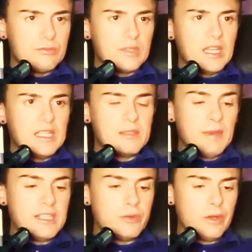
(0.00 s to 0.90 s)
It's
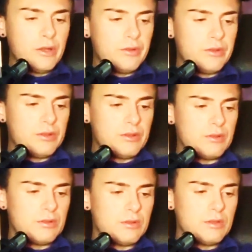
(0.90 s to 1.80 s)
May 12th.
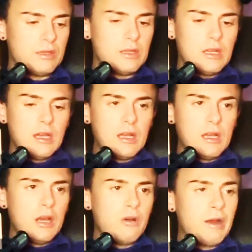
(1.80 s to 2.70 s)

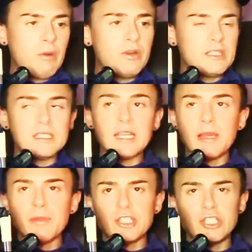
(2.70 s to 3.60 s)
Oh, I wanted to say a
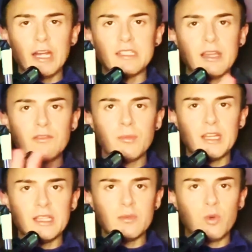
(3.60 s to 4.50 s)
big shout out to everybody
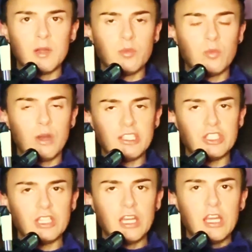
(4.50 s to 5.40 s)
that's
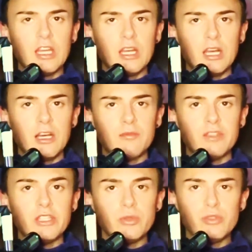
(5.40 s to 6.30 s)
watched the
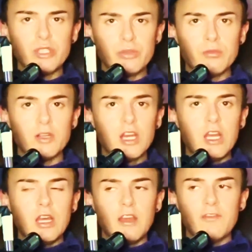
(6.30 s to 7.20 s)
YouTube.
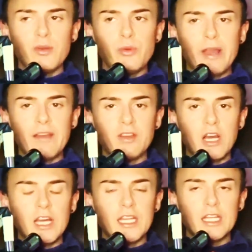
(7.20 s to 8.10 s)
If you have
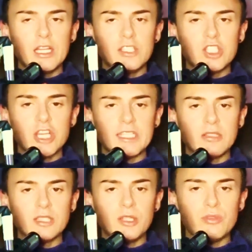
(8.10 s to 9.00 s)
not checked
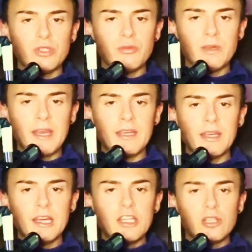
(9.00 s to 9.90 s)
out the YouTube yet,
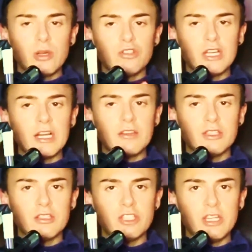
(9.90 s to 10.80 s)
go check out
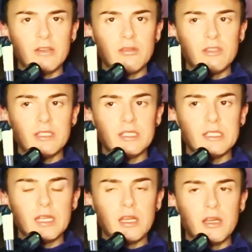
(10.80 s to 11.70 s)
the channel.
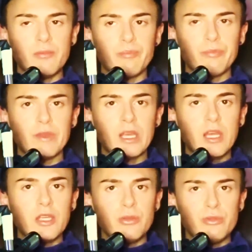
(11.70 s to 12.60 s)
It's
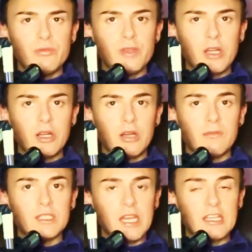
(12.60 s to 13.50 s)

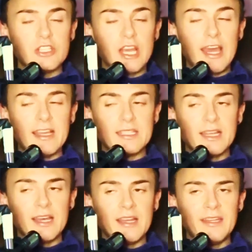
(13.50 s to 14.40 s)

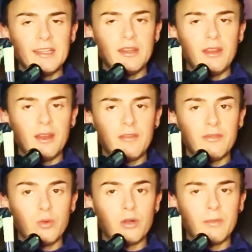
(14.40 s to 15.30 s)
youtube.com/@the
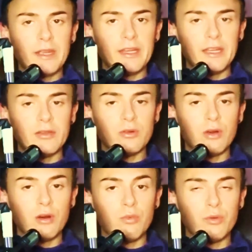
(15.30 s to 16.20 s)
Florida Panhandle,
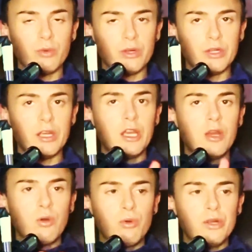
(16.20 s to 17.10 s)
all one word.
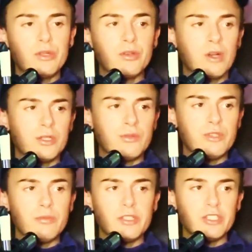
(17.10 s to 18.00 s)
Or you can go on
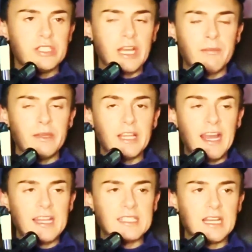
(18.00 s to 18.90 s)
YouTube and just type in the
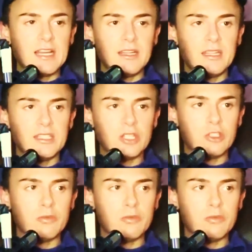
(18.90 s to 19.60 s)
at sign in the search